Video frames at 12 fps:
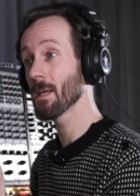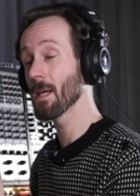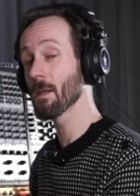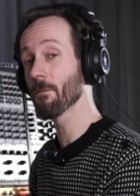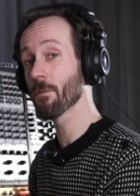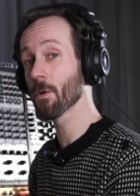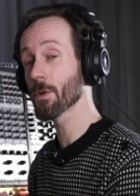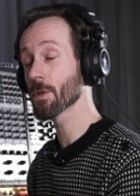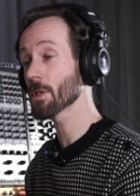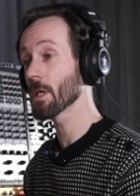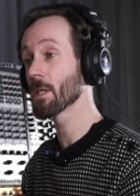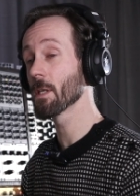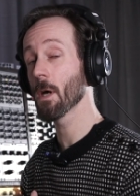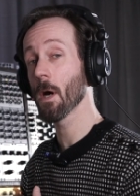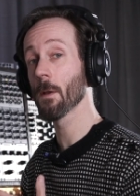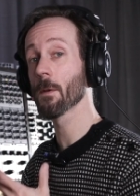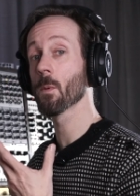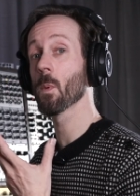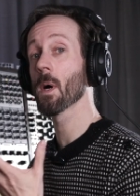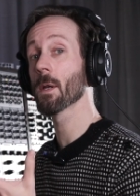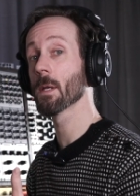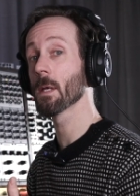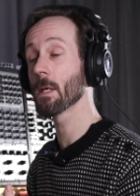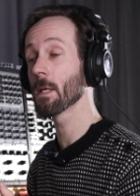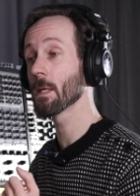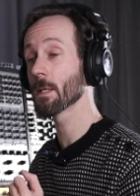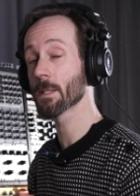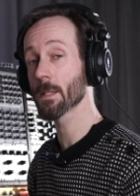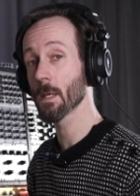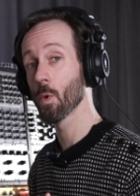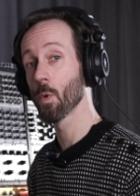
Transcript: inverted and the other one is